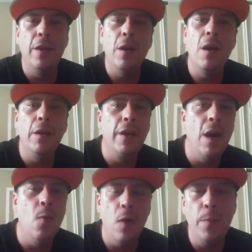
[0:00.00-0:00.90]
They're calling you
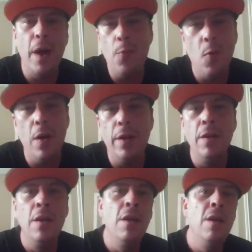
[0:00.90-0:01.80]
out one by one,
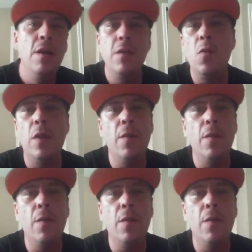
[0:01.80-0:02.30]
doing